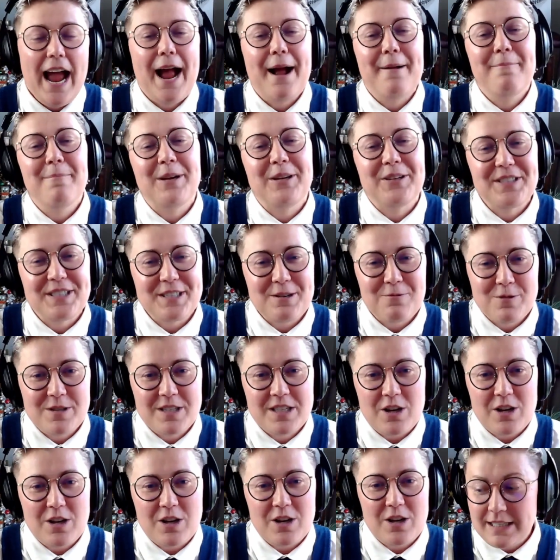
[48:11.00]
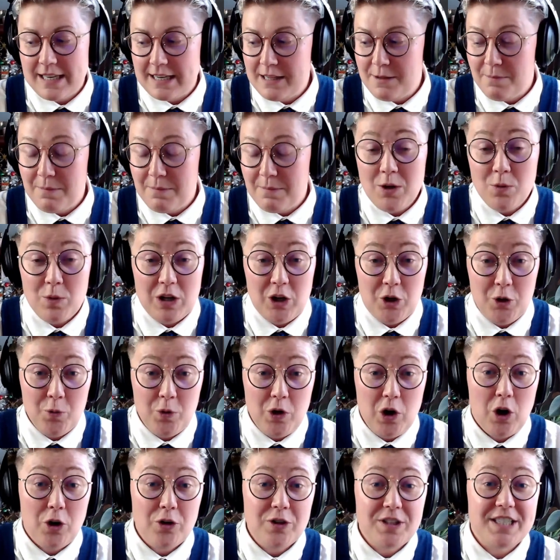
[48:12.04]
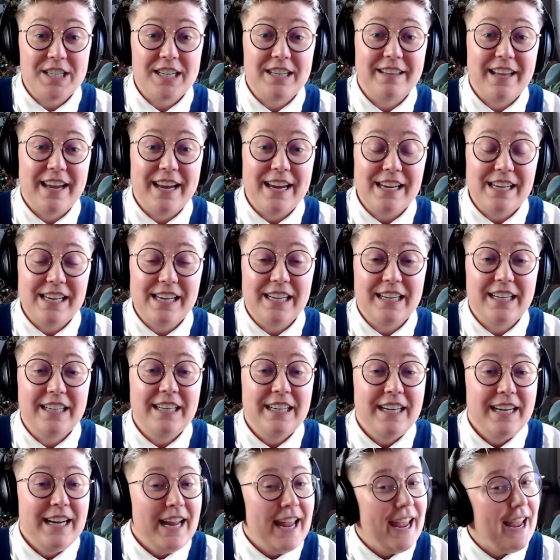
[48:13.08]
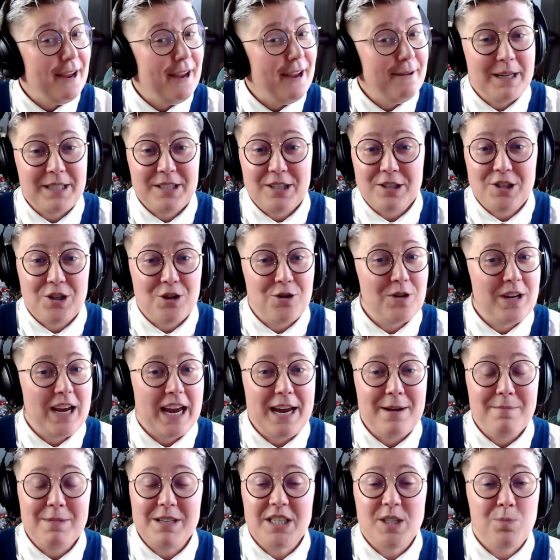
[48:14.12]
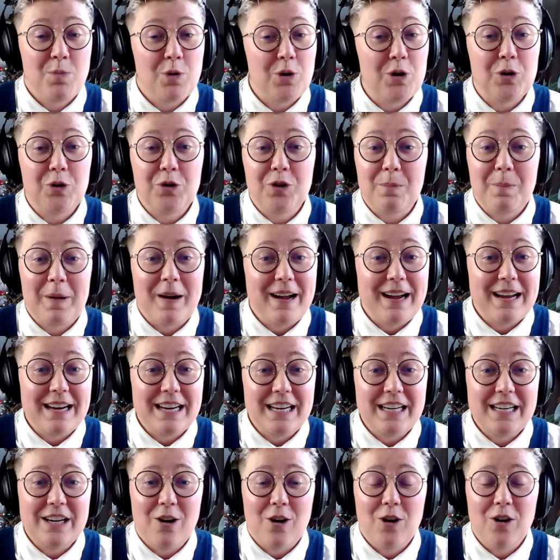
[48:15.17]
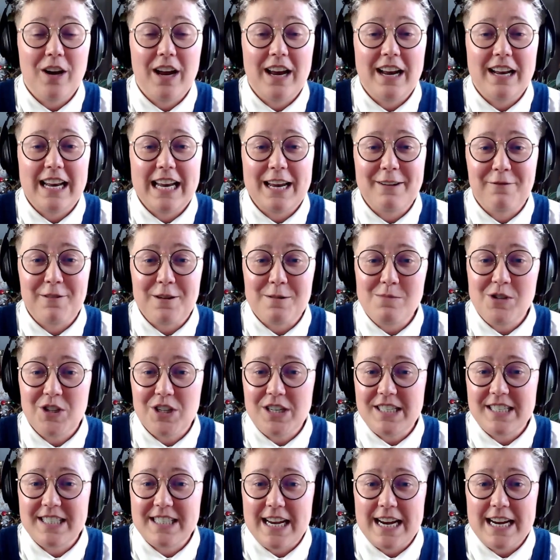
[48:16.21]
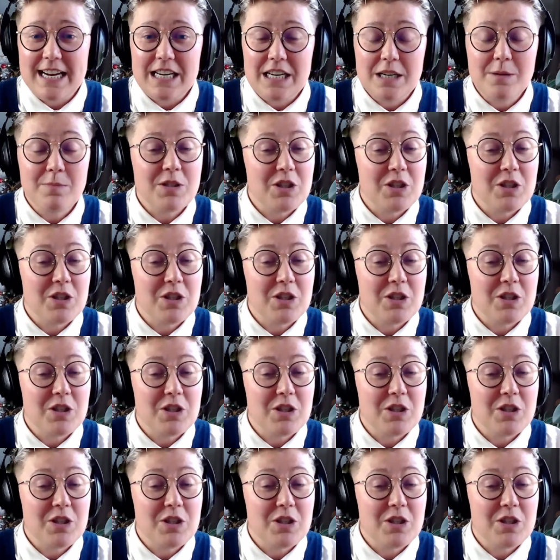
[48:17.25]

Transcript: because it was obviously the Manawa who were hosting that year, and Matatū came and spoiled the party at FMG Stadium.